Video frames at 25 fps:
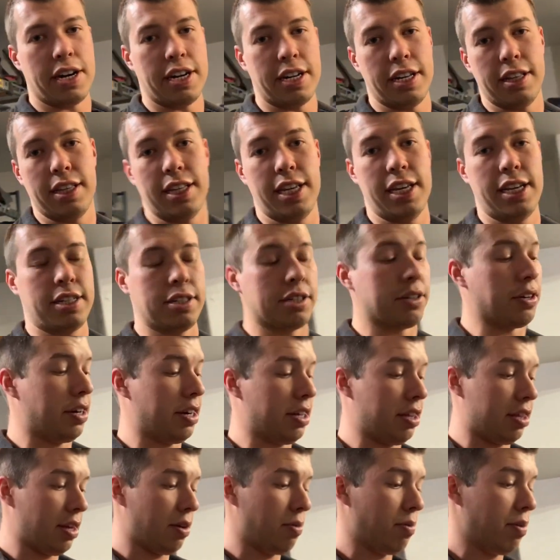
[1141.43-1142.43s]
are any leaks or
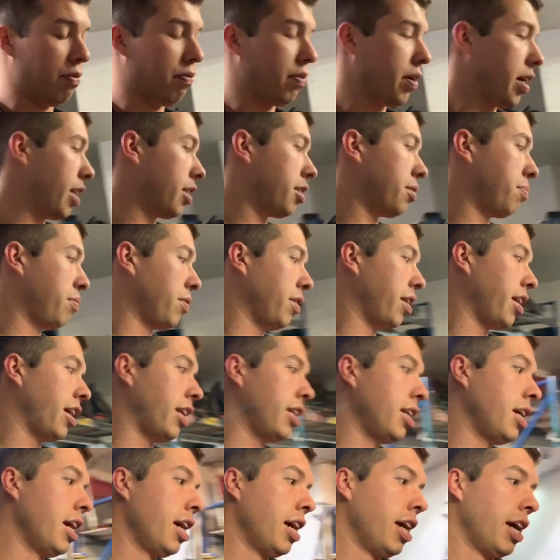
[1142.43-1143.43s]
anything we forgot to put
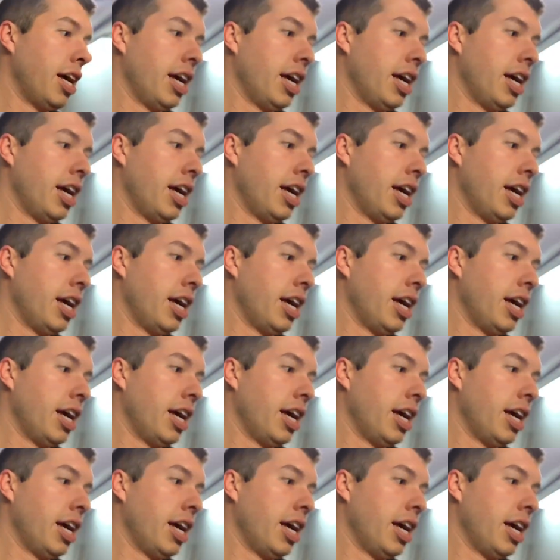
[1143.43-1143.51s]
in.